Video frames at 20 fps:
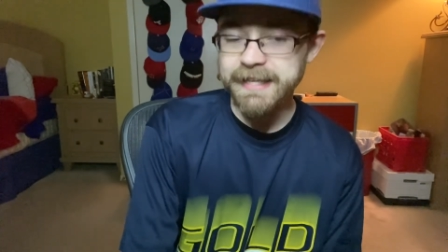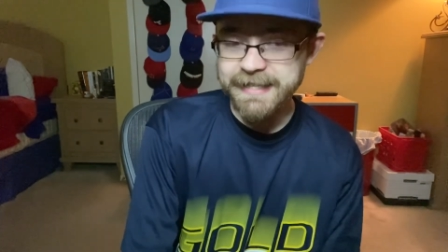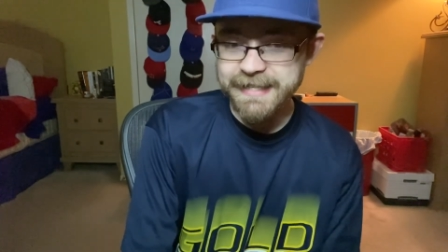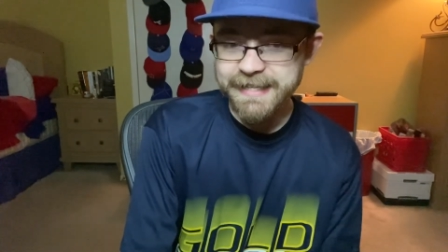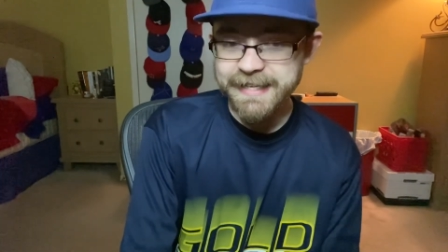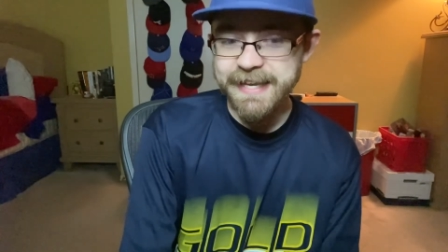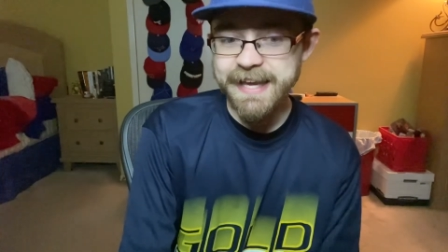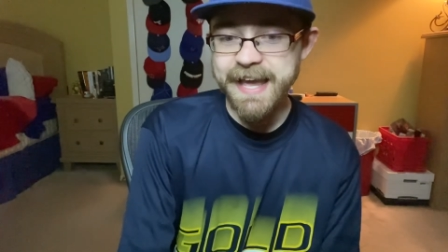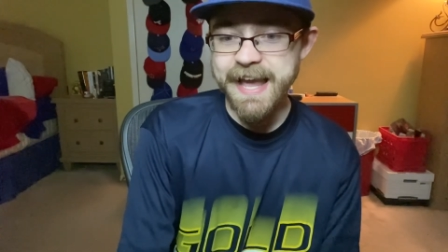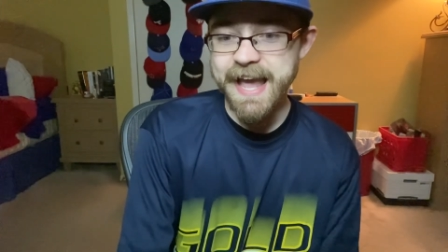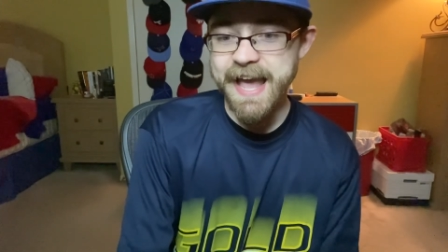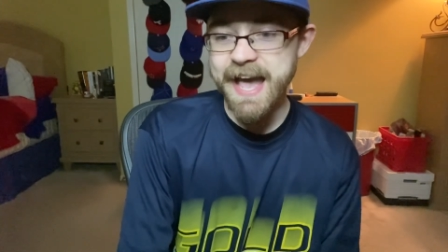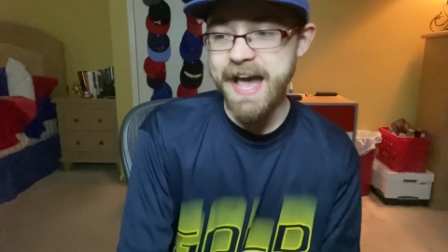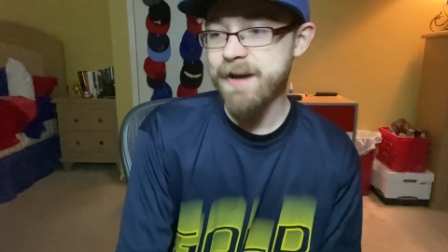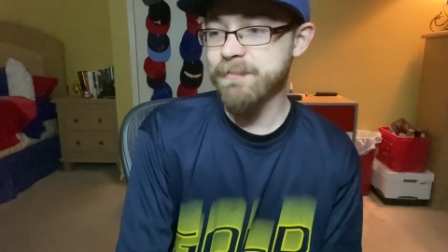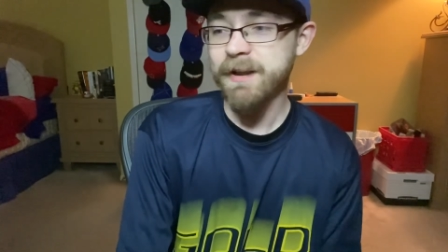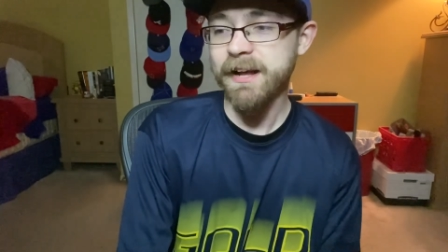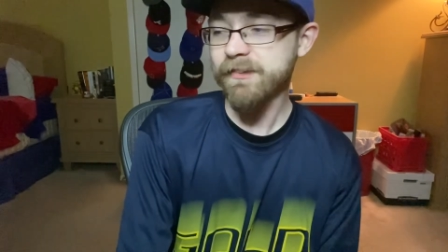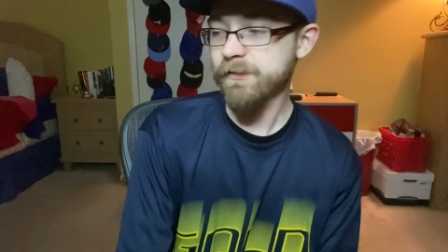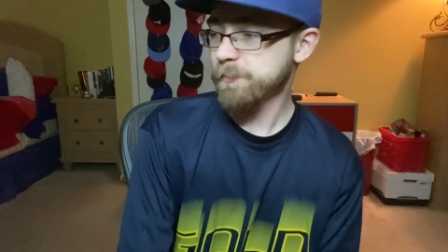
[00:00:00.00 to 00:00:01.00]
yeah,
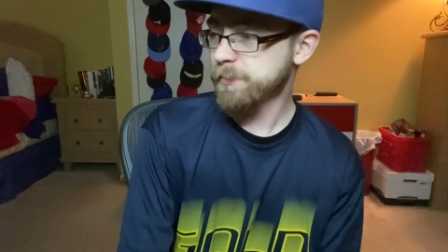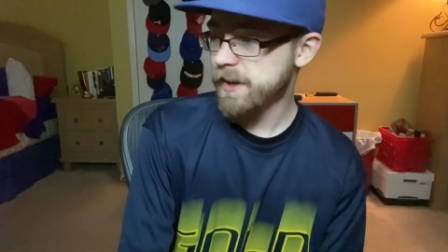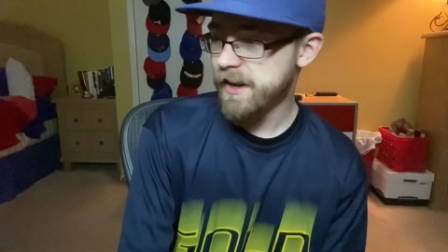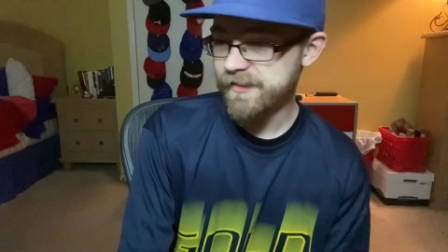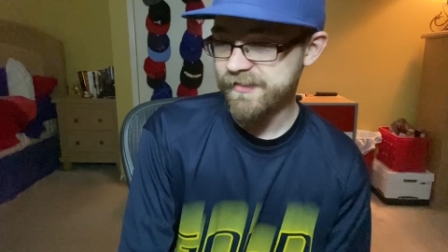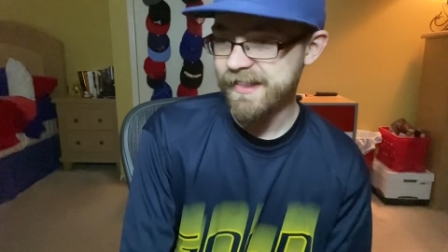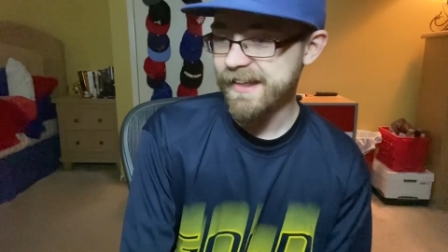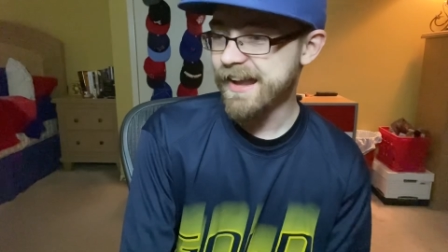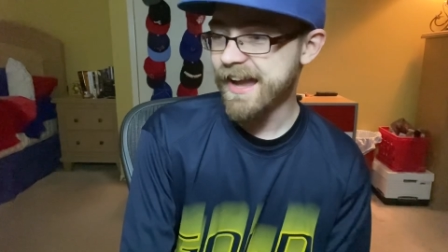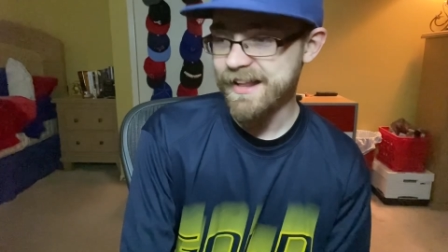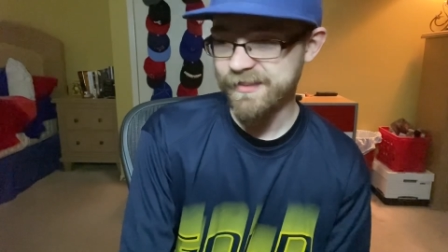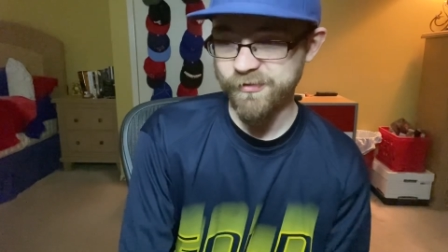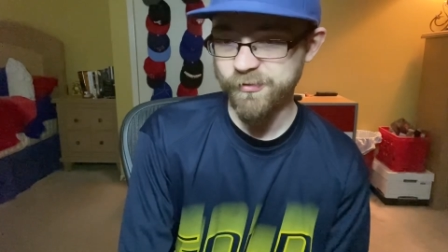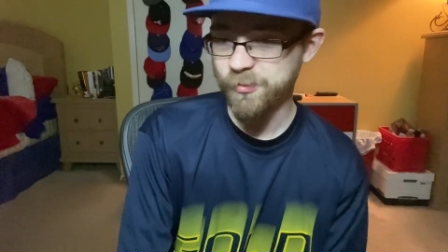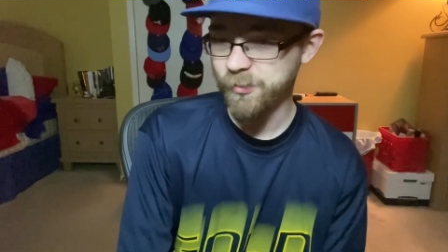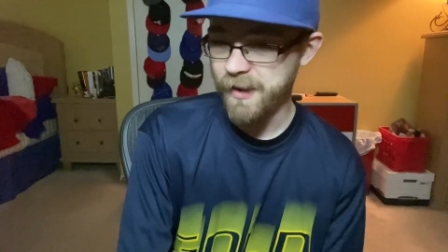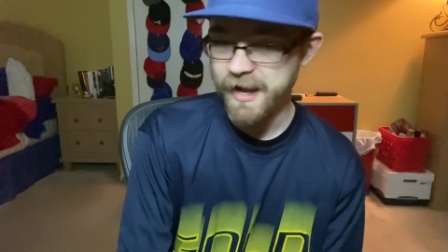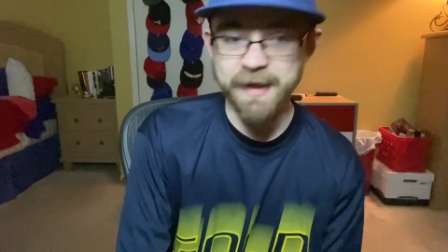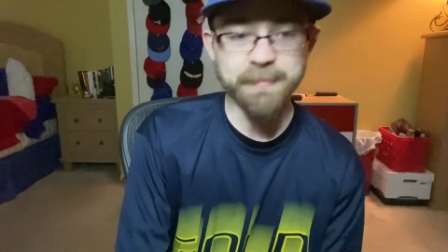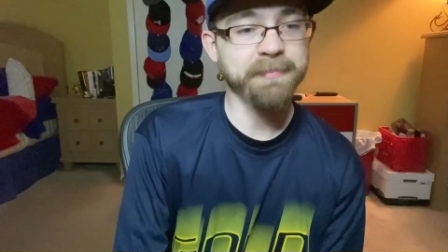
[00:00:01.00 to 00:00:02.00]
I'm not surprised they got
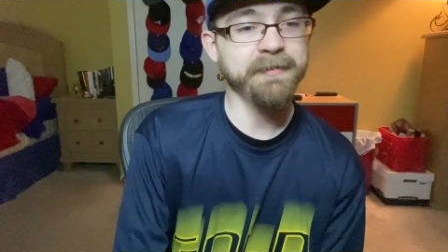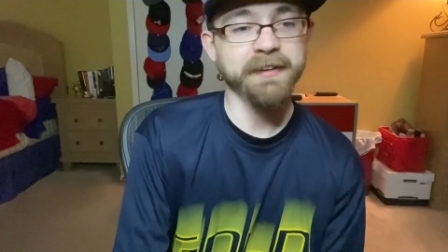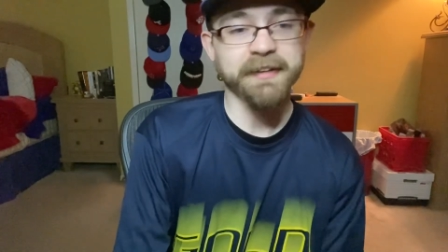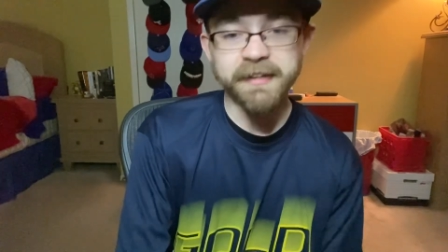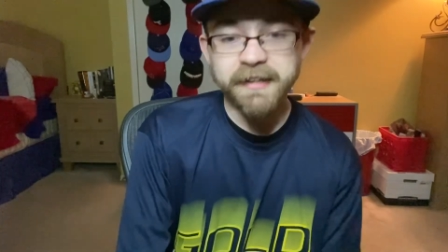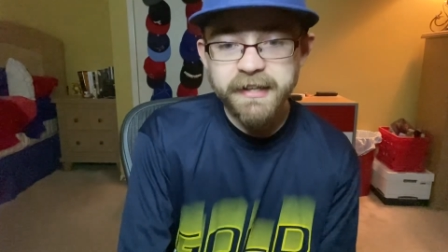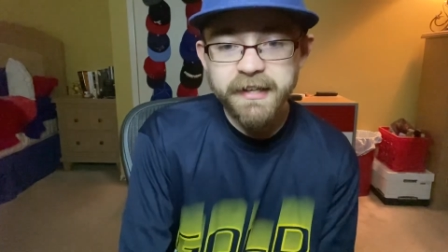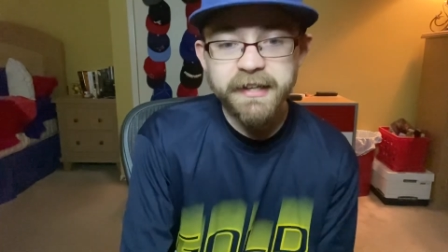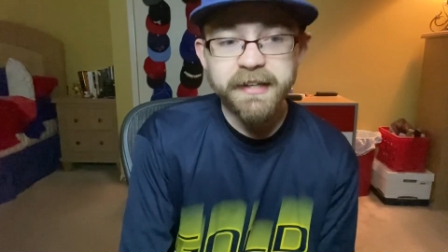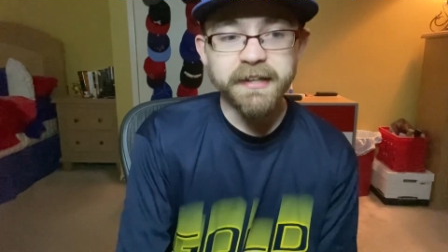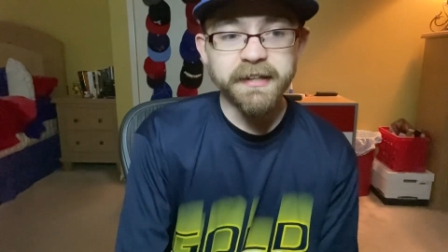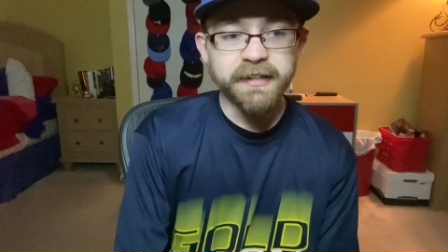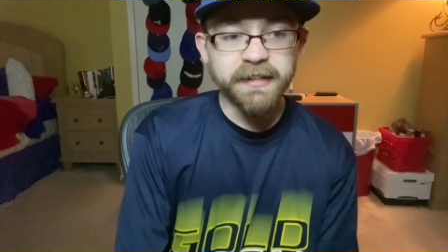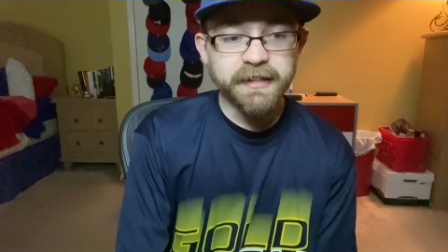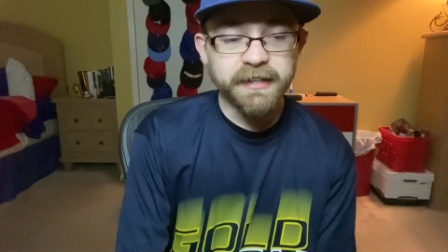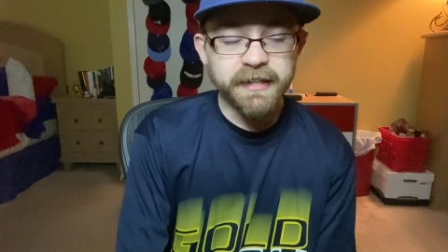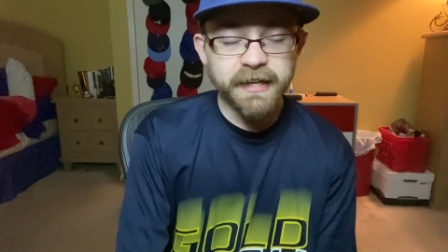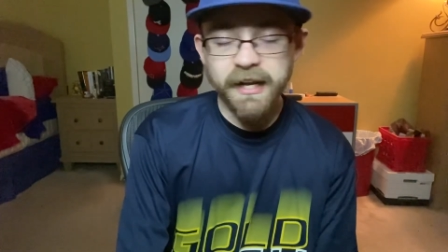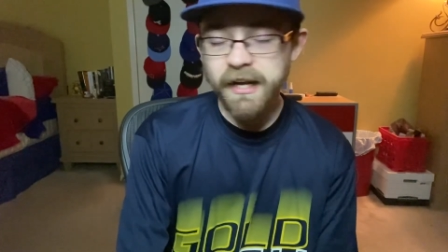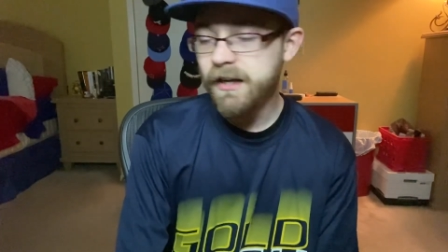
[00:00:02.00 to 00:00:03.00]
swept.
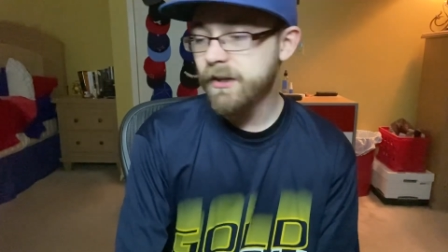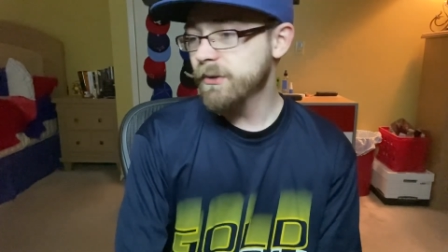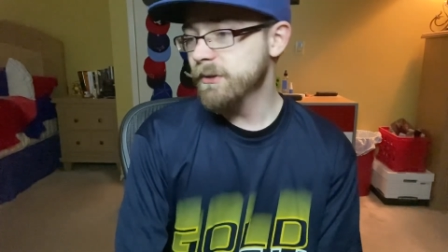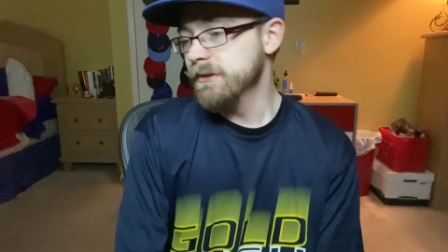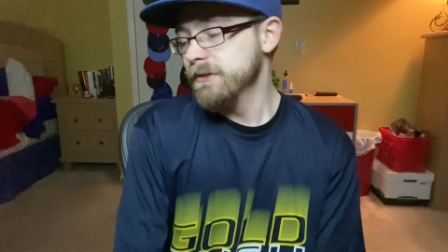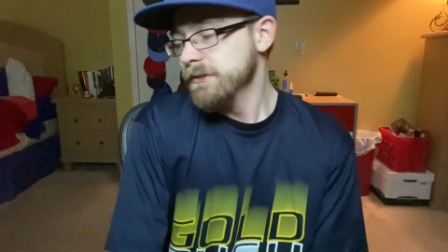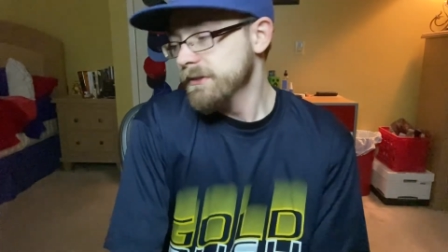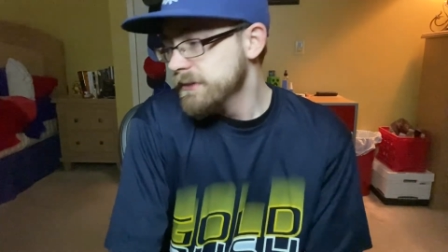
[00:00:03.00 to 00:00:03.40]
You know,